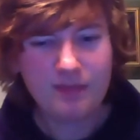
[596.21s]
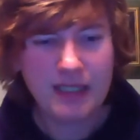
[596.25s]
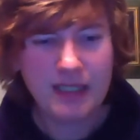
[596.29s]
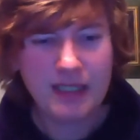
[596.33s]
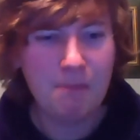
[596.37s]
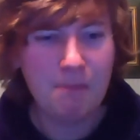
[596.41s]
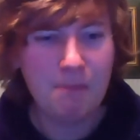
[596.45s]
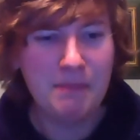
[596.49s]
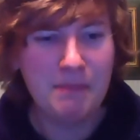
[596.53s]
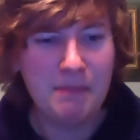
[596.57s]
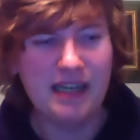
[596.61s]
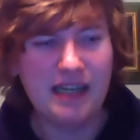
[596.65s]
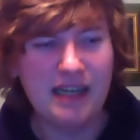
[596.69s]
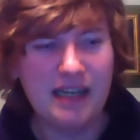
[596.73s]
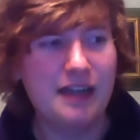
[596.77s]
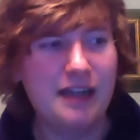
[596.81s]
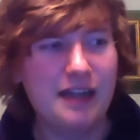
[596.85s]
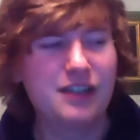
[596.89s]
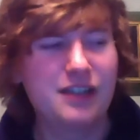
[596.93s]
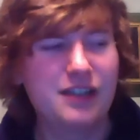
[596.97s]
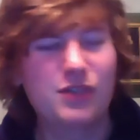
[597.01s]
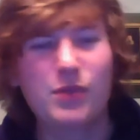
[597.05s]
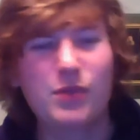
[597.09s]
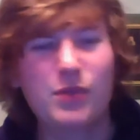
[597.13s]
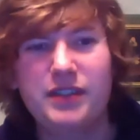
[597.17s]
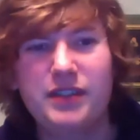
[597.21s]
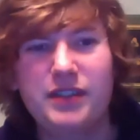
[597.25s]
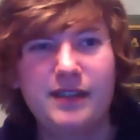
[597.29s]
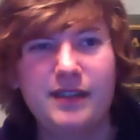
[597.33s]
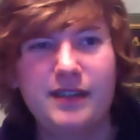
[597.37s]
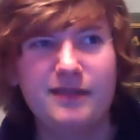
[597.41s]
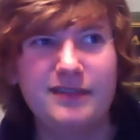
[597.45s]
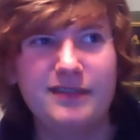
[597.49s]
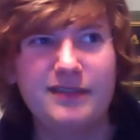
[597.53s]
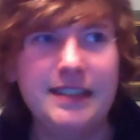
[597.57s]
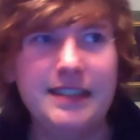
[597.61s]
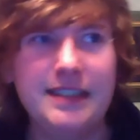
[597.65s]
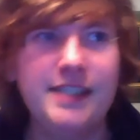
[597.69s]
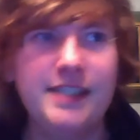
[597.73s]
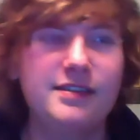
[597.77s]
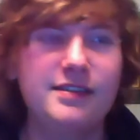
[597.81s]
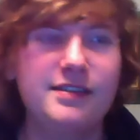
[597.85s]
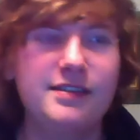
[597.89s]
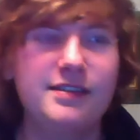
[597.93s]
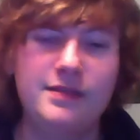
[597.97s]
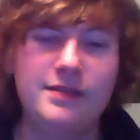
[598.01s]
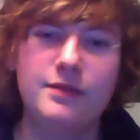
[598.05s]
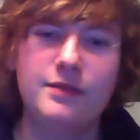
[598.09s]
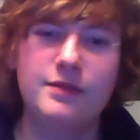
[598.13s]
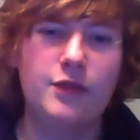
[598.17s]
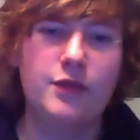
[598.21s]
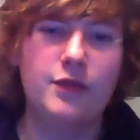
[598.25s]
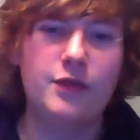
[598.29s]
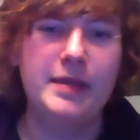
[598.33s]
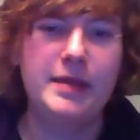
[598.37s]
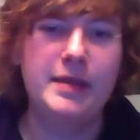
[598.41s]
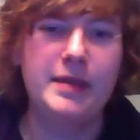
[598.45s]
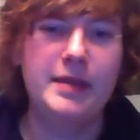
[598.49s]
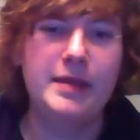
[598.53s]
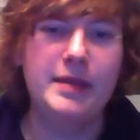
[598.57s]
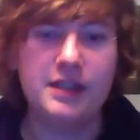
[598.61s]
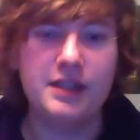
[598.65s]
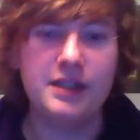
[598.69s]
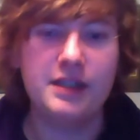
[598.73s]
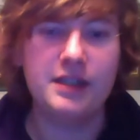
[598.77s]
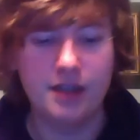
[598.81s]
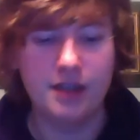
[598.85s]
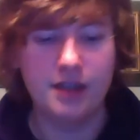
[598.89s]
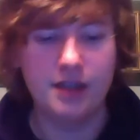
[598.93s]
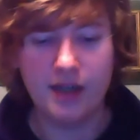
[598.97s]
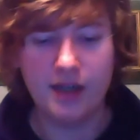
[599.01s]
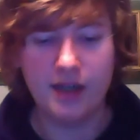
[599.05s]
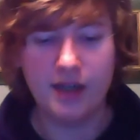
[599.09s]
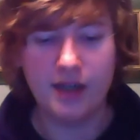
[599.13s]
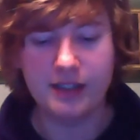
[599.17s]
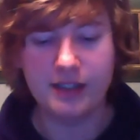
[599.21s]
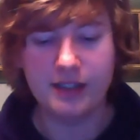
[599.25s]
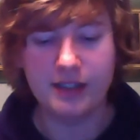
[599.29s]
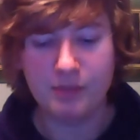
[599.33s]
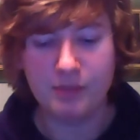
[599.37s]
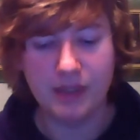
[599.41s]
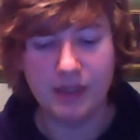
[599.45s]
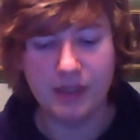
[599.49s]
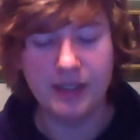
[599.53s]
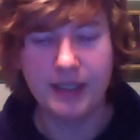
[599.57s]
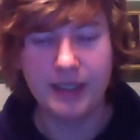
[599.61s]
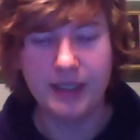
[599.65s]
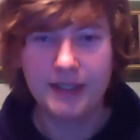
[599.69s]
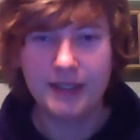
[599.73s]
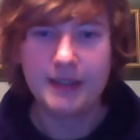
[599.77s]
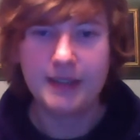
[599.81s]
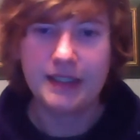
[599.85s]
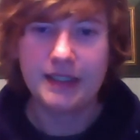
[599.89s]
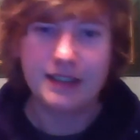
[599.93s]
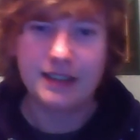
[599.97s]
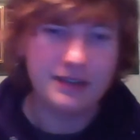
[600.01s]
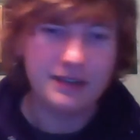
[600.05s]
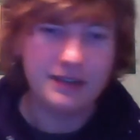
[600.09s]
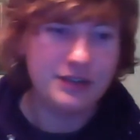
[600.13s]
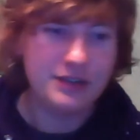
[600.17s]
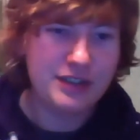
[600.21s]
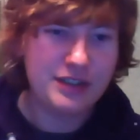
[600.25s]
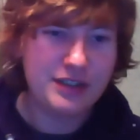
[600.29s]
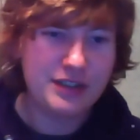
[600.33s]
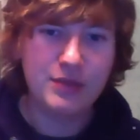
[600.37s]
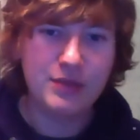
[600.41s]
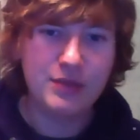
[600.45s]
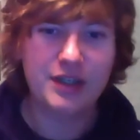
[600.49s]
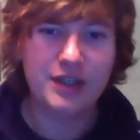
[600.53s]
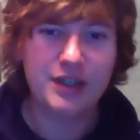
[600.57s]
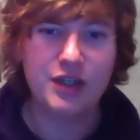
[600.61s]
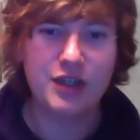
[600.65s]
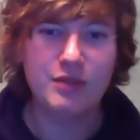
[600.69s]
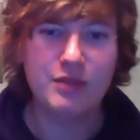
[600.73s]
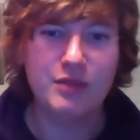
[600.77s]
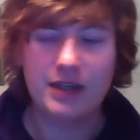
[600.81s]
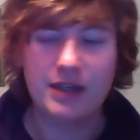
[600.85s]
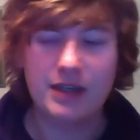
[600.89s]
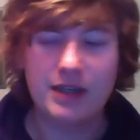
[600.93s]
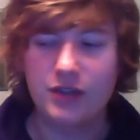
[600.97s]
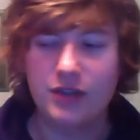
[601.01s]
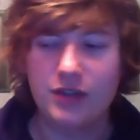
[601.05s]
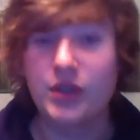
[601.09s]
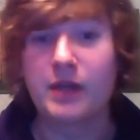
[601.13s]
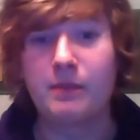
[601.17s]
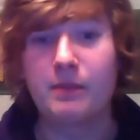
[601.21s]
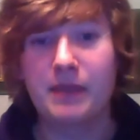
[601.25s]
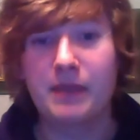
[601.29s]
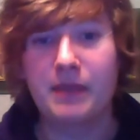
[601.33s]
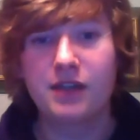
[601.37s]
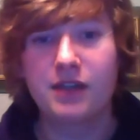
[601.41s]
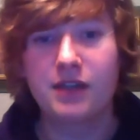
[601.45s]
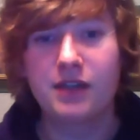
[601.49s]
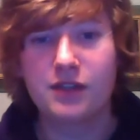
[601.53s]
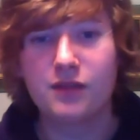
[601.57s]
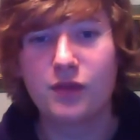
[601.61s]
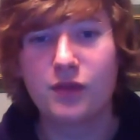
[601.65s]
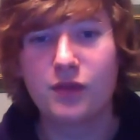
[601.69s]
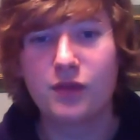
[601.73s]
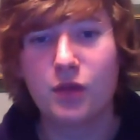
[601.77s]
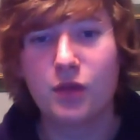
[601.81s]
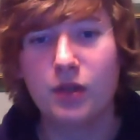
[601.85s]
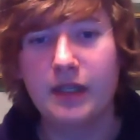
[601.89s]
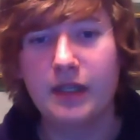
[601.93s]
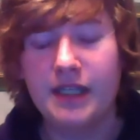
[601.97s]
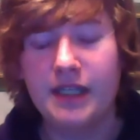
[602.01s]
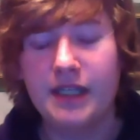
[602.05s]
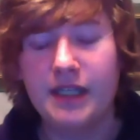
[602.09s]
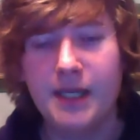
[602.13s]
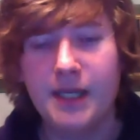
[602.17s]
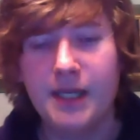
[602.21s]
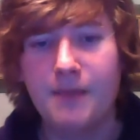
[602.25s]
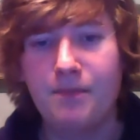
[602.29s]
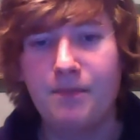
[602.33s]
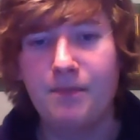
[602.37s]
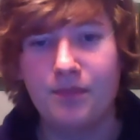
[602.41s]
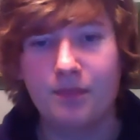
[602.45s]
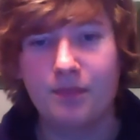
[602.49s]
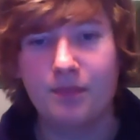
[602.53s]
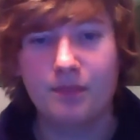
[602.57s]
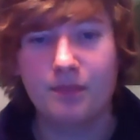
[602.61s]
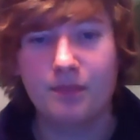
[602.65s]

metallicness, which isn't for me isn't the nicest, but you still want to go back and drink because of all the um,